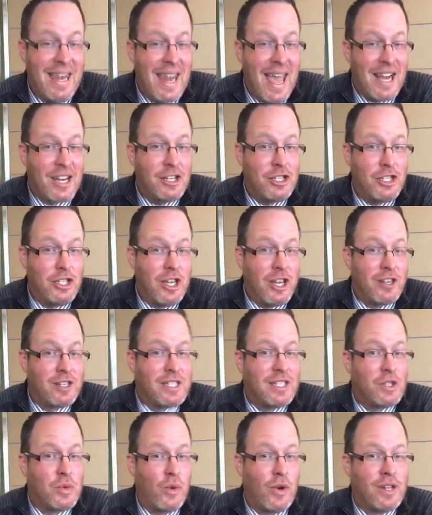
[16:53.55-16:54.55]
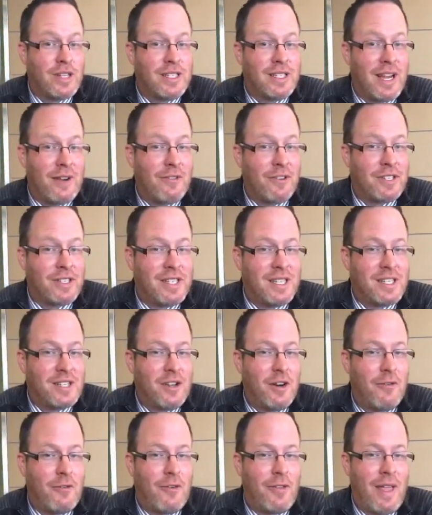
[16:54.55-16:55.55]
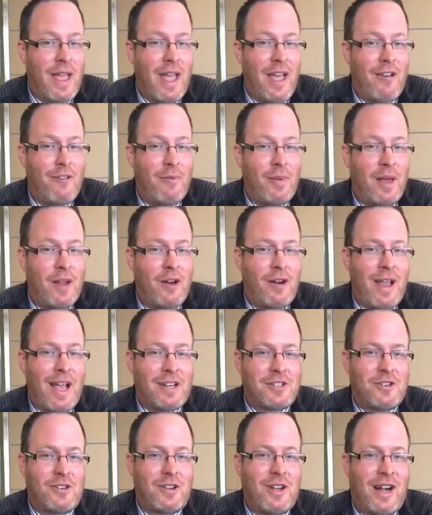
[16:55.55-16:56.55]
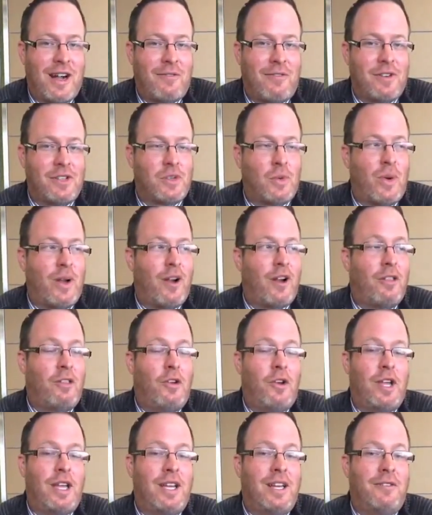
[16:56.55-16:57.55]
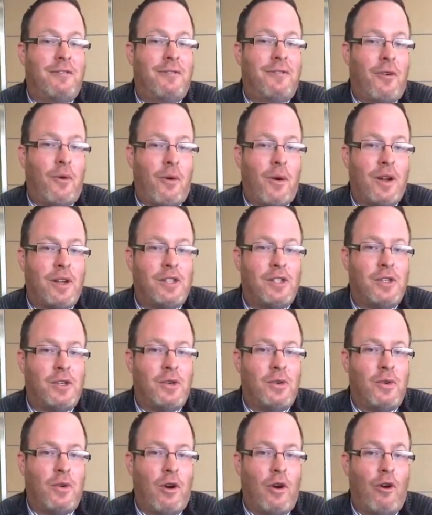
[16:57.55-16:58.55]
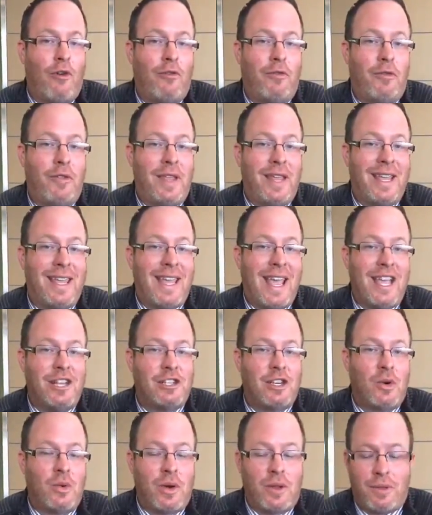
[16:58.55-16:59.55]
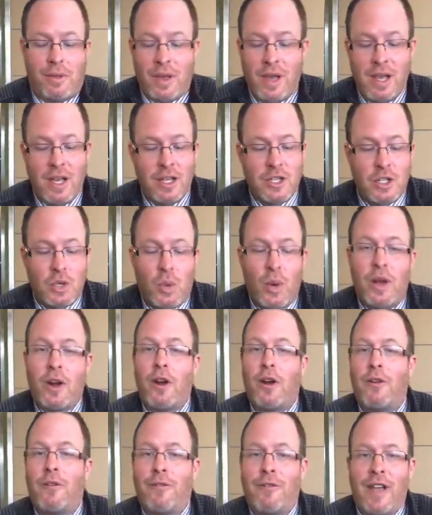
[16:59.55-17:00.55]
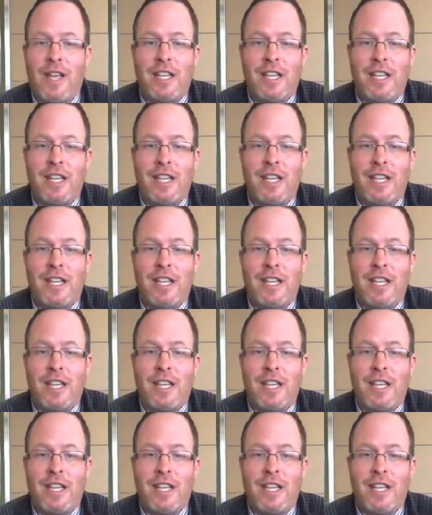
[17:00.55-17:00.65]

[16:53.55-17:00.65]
and next year, since we're in San Francisco for the AFP That's International right. Conference, we are looking forward to hopefully engaging with Twitter,